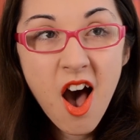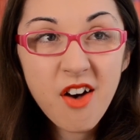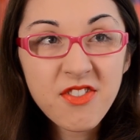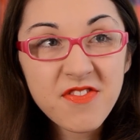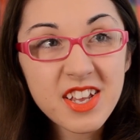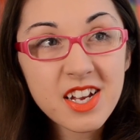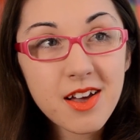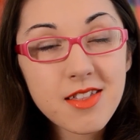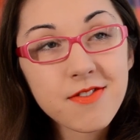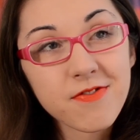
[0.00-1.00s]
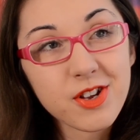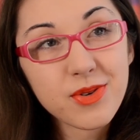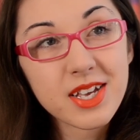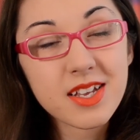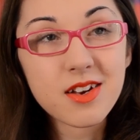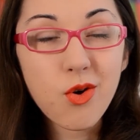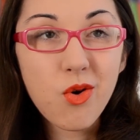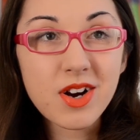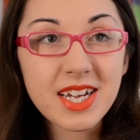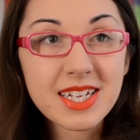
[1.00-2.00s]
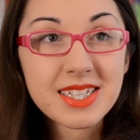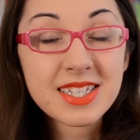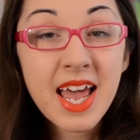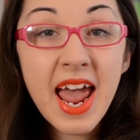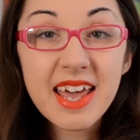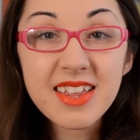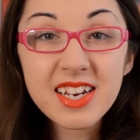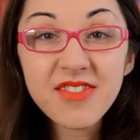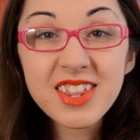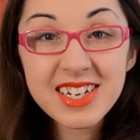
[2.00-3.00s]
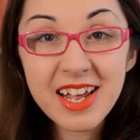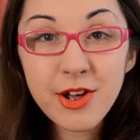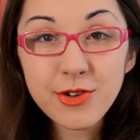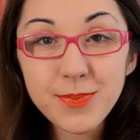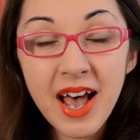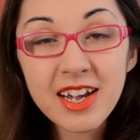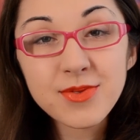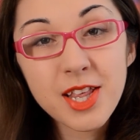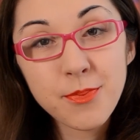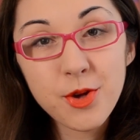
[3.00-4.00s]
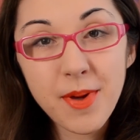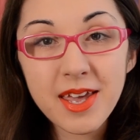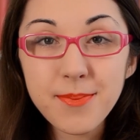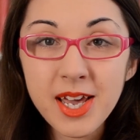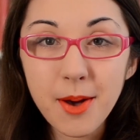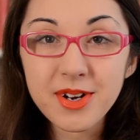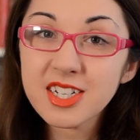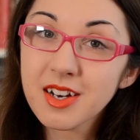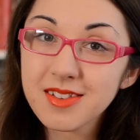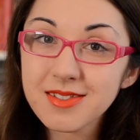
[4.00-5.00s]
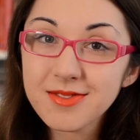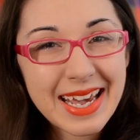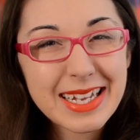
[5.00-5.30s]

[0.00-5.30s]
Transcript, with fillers: often feeding on their fluid and organs, and then leaving the dead behind when they pupate and become an adult.